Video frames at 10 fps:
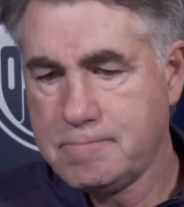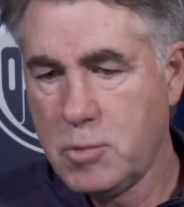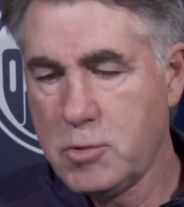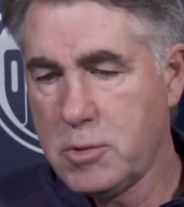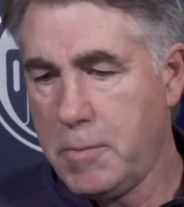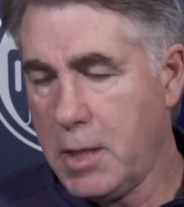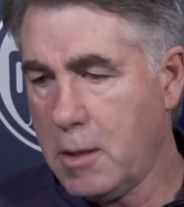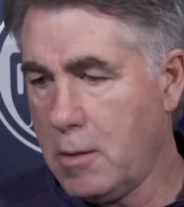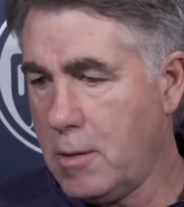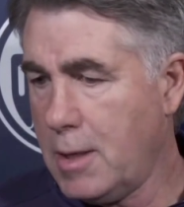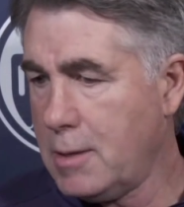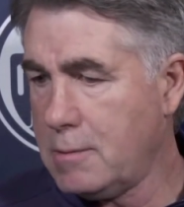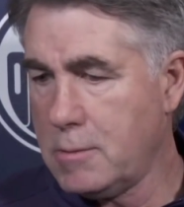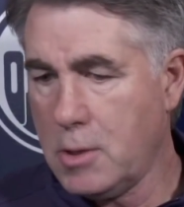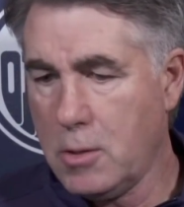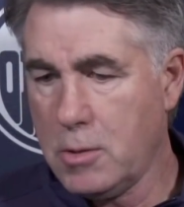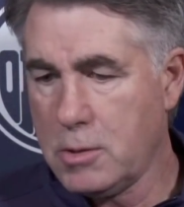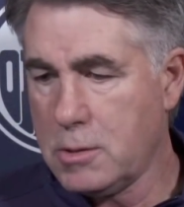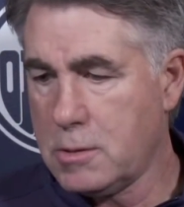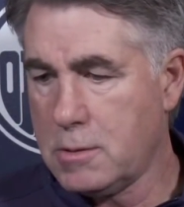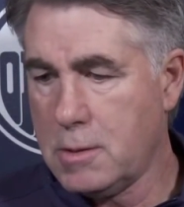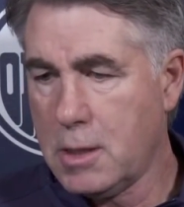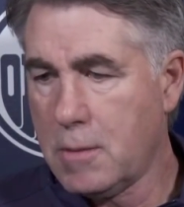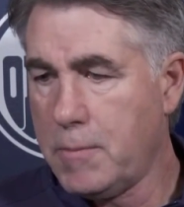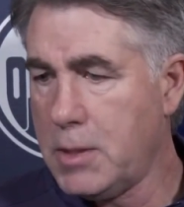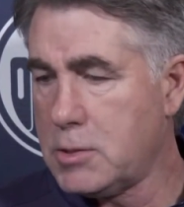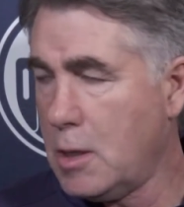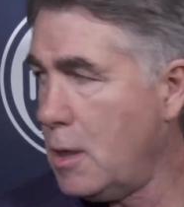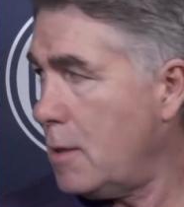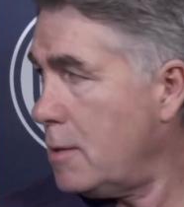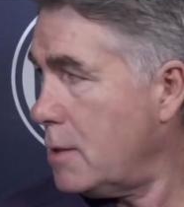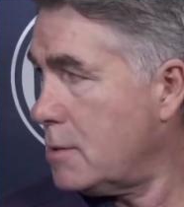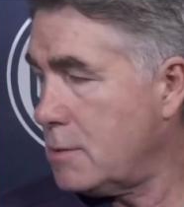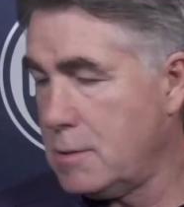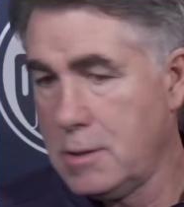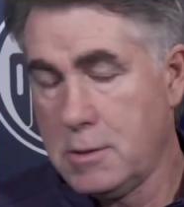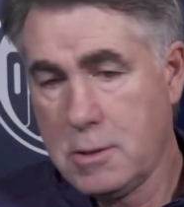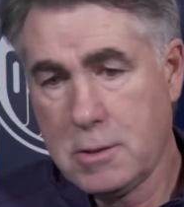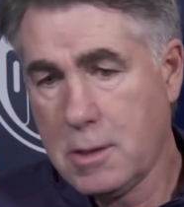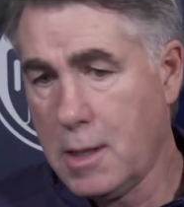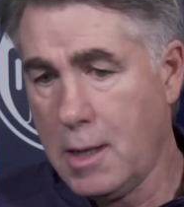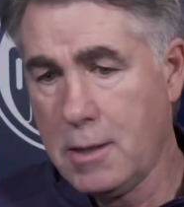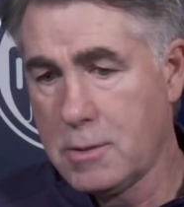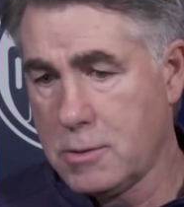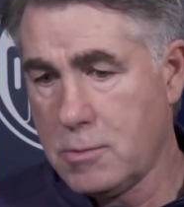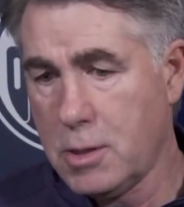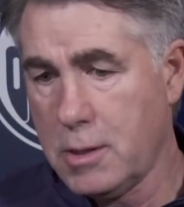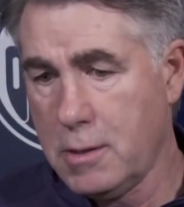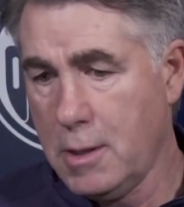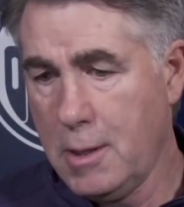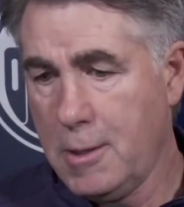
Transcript: moves the puck all right, you know. He competes hard. He's just a guy that's really,